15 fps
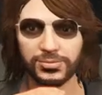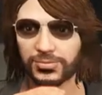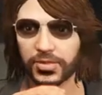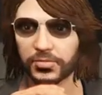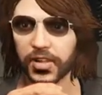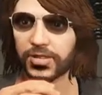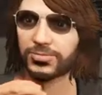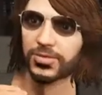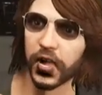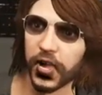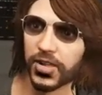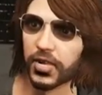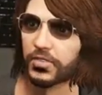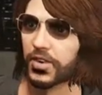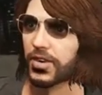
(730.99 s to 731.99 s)
basically
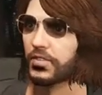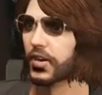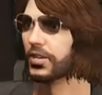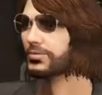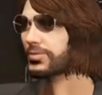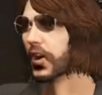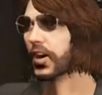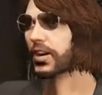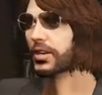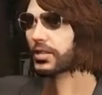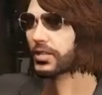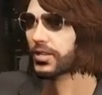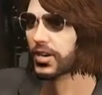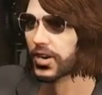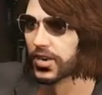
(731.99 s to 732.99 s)
Grand Theft
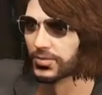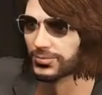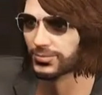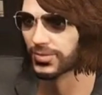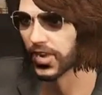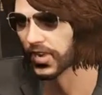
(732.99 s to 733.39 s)
Auto Dubsta